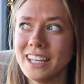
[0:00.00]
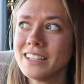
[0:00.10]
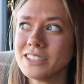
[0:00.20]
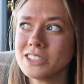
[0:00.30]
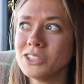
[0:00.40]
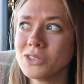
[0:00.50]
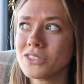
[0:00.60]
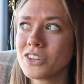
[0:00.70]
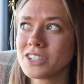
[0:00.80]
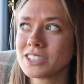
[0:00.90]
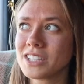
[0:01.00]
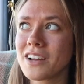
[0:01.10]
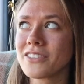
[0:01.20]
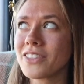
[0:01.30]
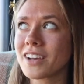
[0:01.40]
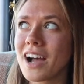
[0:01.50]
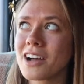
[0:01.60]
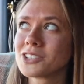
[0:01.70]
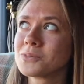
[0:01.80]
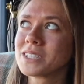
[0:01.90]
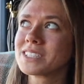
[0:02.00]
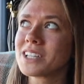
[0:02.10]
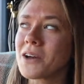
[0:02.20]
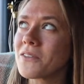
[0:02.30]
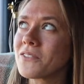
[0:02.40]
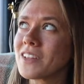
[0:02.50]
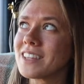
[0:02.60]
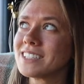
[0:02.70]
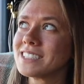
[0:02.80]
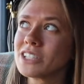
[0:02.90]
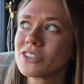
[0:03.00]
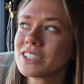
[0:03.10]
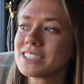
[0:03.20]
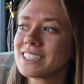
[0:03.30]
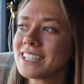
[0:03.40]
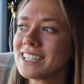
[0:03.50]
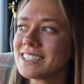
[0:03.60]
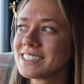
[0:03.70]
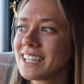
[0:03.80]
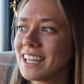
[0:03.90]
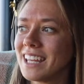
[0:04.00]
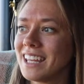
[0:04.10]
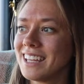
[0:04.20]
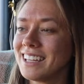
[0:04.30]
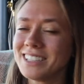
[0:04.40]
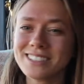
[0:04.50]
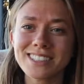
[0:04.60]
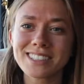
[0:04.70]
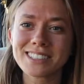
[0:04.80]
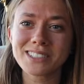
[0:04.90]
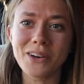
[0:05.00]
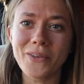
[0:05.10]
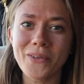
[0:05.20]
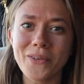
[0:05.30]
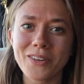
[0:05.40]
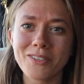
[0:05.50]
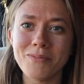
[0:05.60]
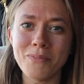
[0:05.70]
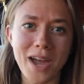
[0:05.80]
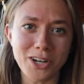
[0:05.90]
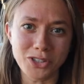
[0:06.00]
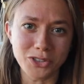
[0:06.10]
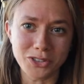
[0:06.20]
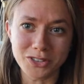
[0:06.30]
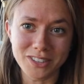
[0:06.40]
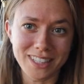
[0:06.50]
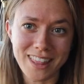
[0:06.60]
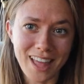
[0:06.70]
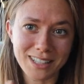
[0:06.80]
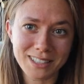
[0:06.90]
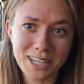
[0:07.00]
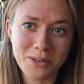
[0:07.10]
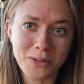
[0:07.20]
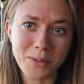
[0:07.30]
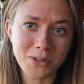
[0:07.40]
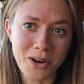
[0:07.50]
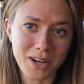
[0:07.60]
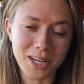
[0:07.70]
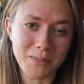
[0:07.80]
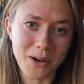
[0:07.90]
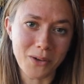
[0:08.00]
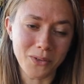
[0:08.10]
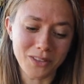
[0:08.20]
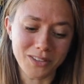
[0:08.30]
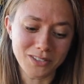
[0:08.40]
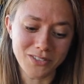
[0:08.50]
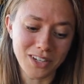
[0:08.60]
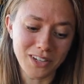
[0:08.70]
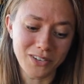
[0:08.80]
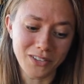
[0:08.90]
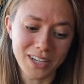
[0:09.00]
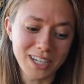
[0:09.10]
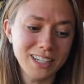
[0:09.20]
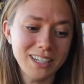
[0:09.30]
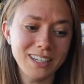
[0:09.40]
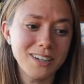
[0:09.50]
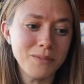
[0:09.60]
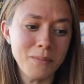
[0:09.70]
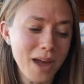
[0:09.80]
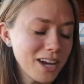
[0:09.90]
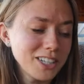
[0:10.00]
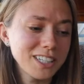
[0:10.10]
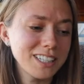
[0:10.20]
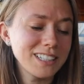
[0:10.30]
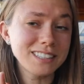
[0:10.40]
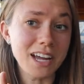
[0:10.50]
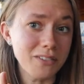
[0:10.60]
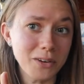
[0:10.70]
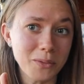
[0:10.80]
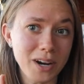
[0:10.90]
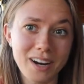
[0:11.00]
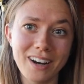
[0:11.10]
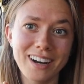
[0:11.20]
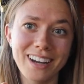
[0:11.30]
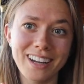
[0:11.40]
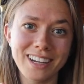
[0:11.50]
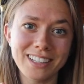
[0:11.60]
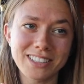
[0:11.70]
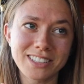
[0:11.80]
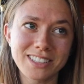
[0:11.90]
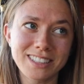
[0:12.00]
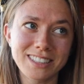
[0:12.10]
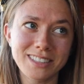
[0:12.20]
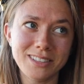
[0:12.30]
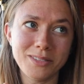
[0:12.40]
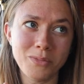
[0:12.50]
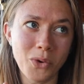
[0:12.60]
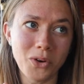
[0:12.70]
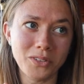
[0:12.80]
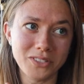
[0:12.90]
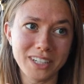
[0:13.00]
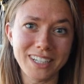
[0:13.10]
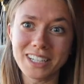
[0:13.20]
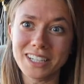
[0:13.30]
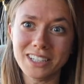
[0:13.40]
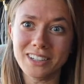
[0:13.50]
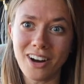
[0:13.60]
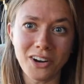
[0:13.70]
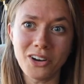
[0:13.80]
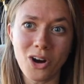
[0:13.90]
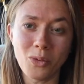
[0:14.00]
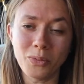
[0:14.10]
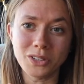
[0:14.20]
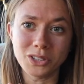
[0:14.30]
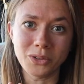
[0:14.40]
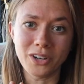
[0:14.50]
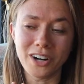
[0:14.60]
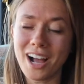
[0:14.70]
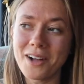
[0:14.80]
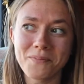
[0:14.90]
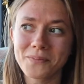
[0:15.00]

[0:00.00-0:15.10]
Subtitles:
this universe stuff, the cosmic stuff, and the synchronicities is just so magical. And that's like what I'm talking about with this video. Like, magic is everywhere, and it's more of like, are you open to it or not?